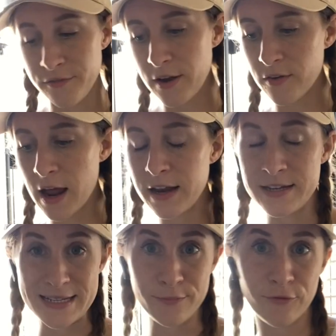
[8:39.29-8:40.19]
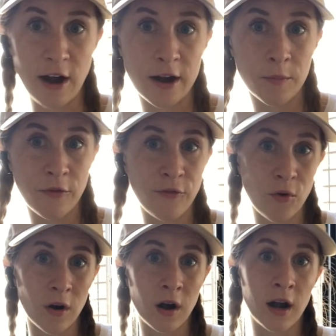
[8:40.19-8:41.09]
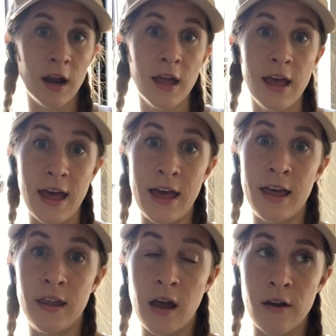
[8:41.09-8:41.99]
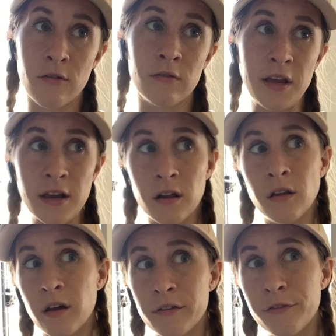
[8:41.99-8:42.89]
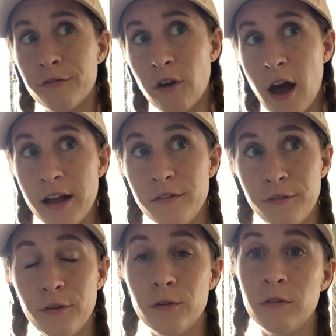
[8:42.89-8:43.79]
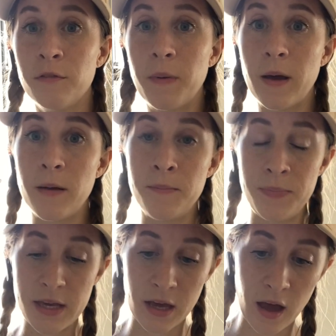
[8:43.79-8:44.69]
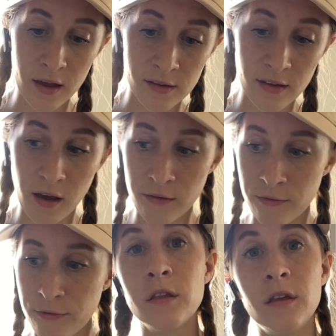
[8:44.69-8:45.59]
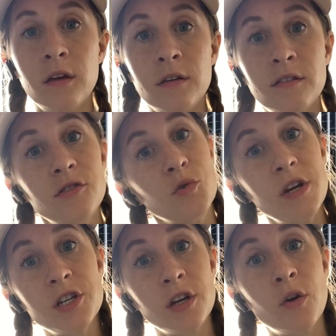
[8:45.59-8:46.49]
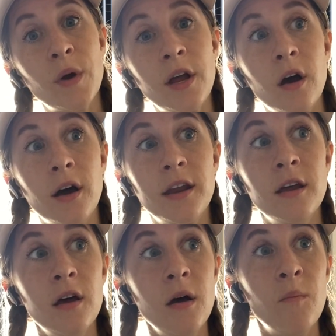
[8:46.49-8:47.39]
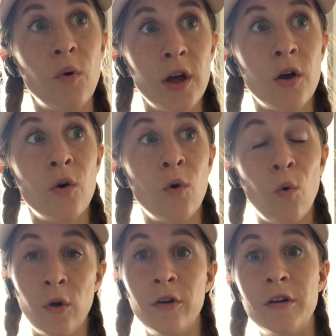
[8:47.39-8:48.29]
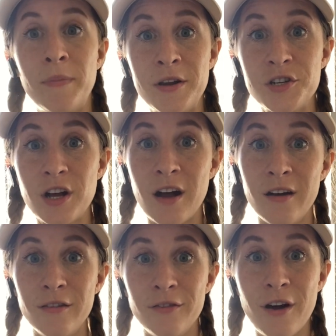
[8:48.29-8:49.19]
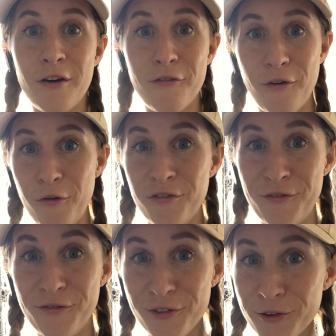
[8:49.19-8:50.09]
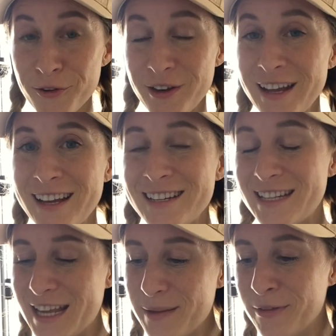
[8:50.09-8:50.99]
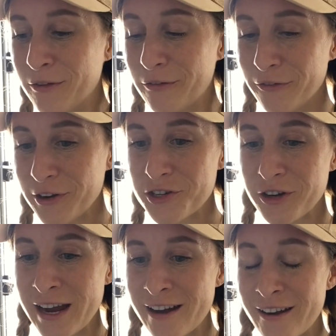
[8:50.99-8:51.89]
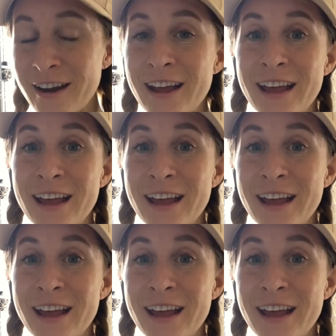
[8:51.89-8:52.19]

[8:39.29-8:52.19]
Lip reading: never had a deep fryer before, and I don't eat a lot of fried foods, but because of the situation going on, Boyo ordered a bunch of frozen food to keep in the refrigerator,